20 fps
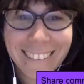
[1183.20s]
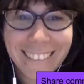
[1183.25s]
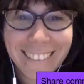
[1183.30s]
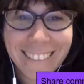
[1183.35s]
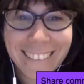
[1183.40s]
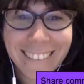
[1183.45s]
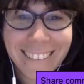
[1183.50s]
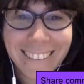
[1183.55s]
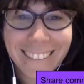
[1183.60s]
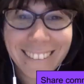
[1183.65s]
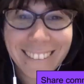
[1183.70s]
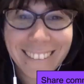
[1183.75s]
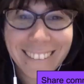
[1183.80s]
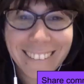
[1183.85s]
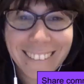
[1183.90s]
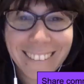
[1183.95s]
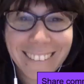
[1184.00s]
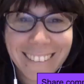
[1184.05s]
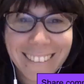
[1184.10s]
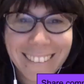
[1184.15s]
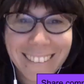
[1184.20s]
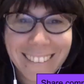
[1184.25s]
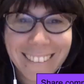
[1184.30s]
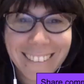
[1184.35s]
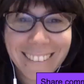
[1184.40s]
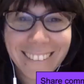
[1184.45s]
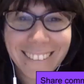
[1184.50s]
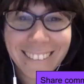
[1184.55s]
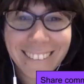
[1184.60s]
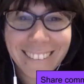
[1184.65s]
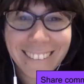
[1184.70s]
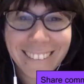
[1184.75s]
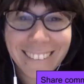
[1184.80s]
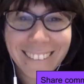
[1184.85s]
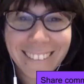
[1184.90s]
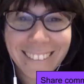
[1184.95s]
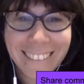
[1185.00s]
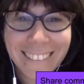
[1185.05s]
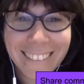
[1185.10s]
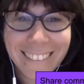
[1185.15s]
big thank you to Dara,
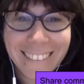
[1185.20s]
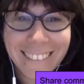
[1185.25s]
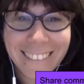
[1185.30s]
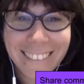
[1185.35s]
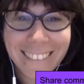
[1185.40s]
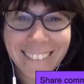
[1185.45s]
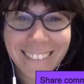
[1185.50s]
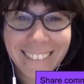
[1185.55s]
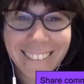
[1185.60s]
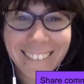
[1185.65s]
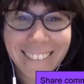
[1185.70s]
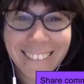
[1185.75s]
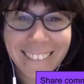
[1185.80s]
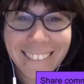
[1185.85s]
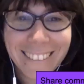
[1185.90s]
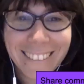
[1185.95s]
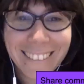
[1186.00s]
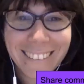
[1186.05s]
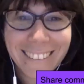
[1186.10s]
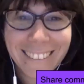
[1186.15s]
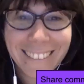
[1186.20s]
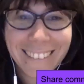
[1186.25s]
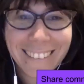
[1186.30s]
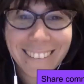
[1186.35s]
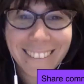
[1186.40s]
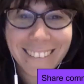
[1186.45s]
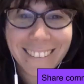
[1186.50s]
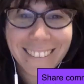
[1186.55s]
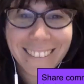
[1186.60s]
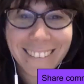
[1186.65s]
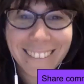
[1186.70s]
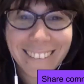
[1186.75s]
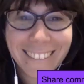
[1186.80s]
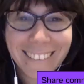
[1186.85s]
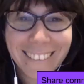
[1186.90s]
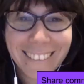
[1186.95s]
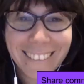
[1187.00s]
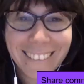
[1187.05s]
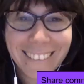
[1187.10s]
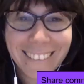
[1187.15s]
also, Dara Cosberg, who
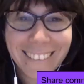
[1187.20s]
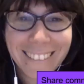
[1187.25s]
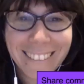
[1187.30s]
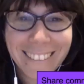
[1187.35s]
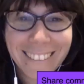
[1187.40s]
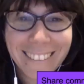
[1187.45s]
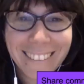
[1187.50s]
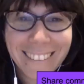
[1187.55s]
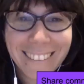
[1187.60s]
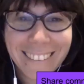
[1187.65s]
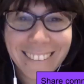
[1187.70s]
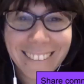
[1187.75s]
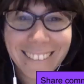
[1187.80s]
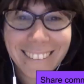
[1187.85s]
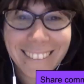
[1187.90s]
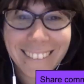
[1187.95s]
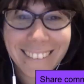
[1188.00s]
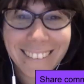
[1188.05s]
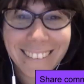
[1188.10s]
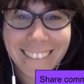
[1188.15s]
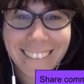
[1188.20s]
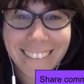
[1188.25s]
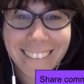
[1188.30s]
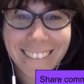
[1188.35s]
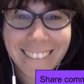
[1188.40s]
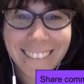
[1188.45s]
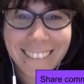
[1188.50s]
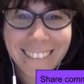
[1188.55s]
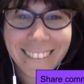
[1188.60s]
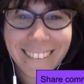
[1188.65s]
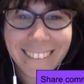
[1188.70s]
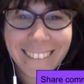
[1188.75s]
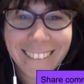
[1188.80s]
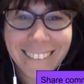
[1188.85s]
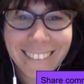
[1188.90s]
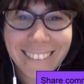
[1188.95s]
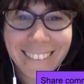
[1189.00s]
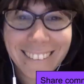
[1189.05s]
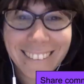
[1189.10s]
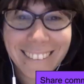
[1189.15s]
put this great program
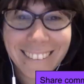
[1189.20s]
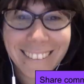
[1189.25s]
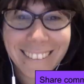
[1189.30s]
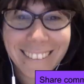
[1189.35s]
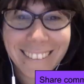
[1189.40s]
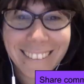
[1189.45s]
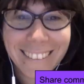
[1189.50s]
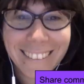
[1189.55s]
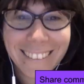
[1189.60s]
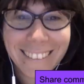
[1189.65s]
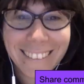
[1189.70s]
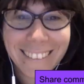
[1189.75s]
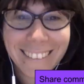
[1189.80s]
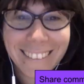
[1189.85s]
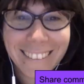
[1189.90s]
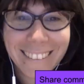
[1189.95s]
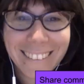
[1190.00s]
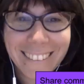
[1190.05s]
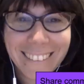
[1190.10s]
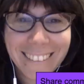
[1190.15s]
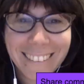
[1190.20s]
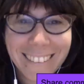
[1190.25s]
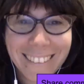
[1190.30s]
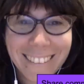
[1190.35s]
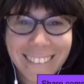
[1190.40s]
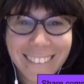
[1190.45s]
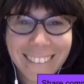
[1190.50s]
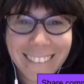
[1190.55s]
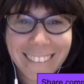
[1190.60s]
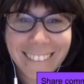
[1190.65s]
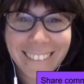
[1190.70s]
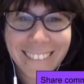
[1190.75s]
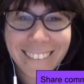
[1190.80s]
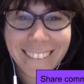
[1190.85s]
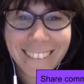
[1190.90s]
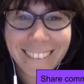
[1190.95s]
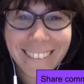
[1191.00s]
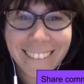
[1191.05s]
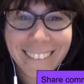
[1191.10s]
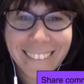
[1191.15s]
together, and all these programs.
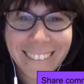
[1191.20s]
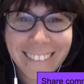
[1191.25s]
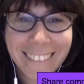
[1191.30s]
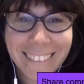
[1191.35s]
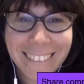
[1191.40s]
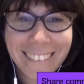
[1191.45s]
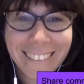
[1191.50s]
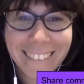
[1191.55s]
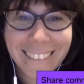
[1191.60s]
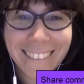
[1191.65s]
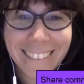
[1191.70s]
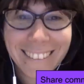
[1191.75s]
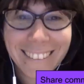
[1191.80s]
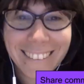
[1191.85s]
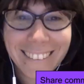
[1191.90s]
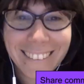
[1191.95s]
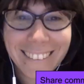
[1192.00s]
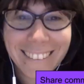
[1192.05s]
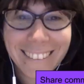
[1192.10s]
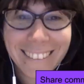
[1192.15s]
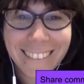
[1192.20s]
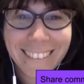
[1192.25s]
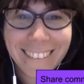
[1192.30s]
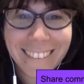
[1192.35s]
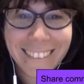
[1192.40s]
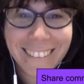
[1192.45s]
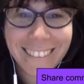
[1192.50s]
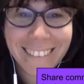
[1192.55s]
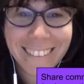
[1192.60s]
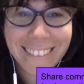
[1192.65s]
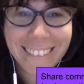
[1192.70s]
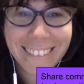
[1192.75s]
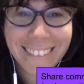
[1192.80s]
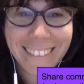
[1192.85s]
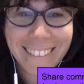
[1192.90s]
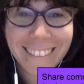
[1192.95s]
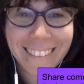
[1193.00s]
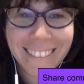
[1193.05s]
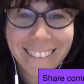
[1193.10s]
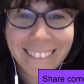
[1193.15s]
So she's also teaching us some things about
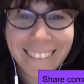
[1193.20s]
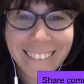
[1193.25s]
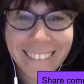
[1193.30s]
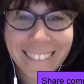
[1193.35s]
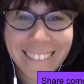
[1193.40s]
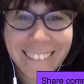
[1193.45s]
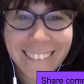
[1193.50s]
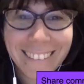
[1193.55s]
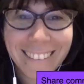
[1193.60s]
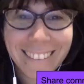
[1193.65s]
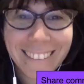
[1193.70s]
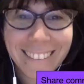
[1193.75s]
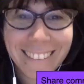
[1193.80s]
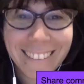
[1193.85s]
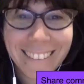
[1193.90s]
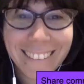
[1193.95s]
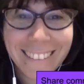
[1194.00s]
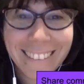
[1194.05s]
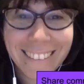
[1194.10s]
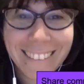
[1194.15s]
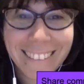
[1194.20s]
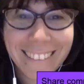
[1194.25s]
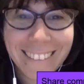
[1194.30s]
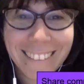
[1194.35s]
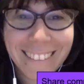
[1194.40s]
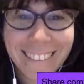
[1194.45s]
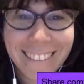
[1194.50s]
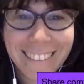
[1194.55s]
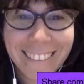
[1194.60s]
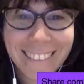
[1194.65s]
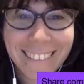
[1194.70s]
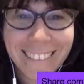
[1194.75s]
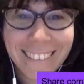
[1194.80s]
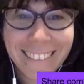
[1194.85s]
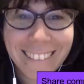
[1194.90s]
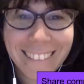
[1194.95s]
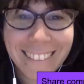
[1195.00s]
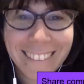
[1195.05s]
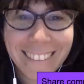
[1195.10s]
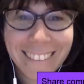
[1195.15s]
Zoom. Of
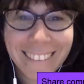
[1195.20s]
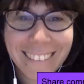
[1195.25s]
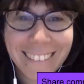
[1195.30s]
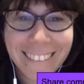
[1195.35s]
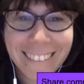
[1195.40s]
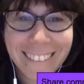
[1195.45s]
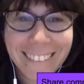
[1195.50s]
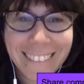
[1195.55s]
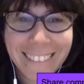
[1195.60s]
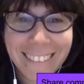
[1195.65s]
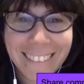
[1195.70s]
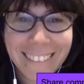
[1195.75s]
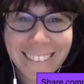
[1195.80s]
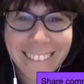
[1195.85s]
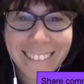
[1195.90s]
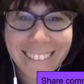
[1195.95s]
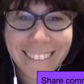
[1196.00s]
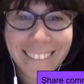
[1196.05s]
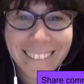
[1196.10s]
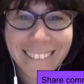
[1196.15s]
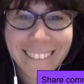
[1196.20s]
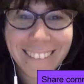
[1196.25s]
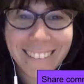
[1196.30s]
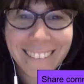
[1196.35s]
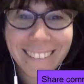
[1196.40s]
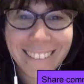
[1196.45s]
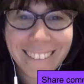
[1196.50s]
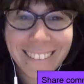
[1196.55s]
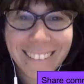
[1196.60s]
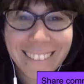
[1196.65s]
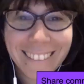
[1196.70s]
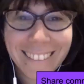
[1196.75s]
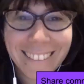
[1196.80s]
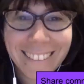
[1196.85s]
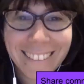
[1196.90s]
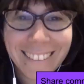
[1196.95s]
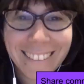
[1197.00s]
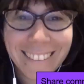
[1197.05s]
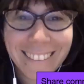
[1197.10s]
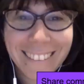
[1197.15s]
course, if you have comments or questions, please share
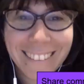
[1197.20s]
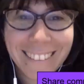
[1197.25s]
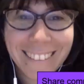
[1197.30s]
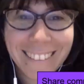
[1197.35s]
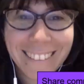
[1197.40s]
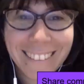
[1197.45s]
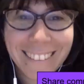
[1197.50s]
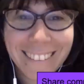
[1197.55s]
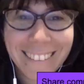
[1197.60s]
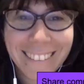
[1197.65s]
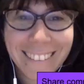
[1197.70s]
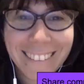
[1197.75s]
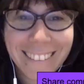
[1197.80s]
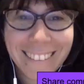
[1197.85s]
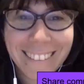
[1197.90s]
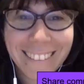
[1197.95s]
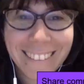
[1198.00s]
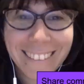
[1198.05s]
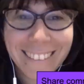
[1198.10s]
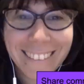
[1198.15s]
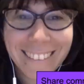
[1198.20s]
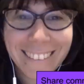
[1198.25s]
them in the chat.